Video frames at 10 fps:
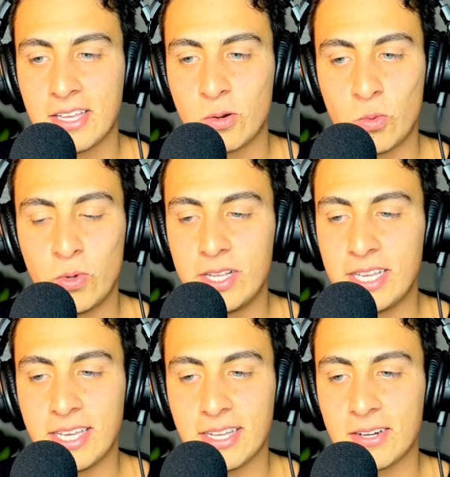
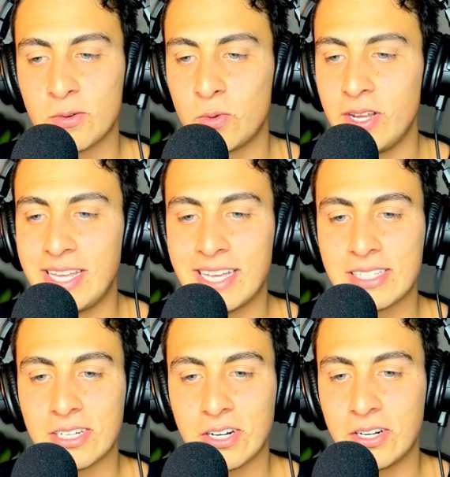really, really
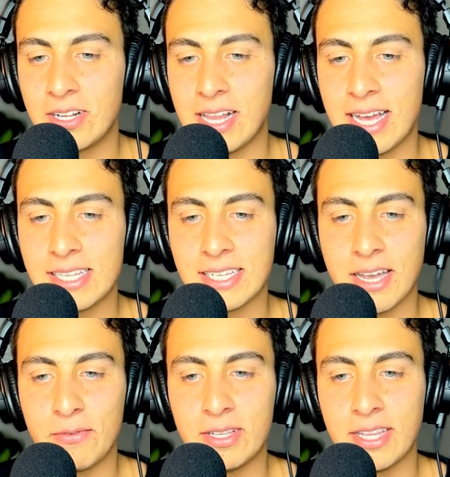internalizing
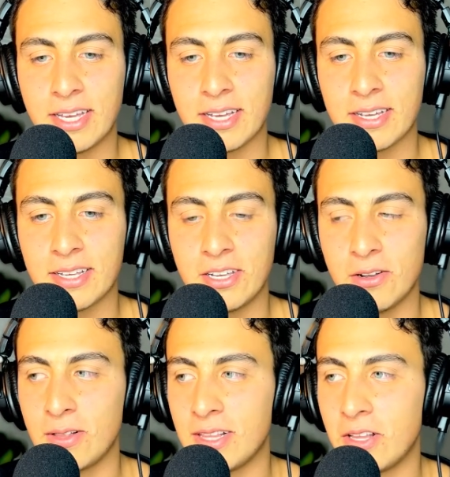everything you know,